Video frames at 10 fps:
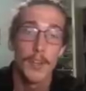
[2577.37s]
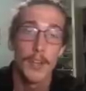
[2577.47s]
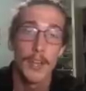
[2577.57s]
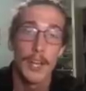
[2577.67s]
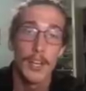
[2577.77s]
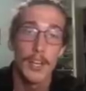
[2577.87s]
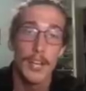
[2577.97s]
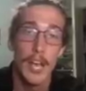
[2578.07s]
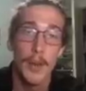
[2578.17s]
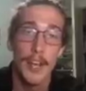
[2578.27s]
And look
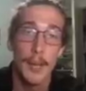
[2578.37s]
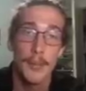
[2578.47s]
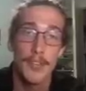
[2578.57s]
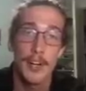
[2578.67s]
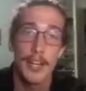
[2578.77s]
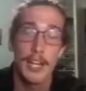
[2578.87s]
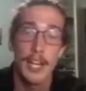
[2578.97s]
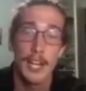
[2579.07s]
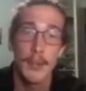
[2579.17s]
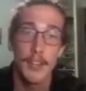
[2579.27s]
how my hips are in
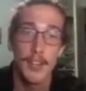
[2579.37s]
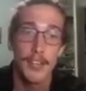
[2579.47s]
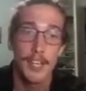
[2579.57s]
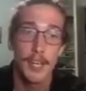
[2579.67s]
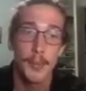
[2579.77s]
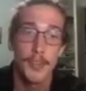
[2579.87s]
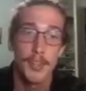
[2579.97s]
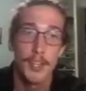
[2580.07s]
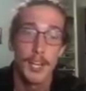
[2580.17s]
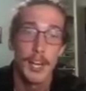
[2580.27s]
line with his hips.
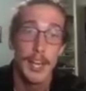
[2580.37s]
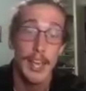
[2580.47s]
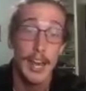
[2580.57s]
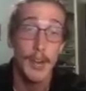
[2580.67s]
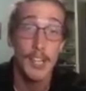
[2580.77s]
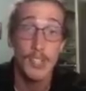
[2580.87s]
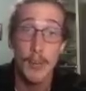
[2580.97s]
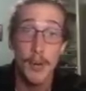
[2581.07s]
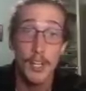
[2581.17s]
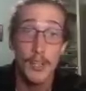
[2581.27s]
And guess what I'm
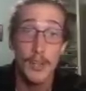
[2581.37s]
already doing?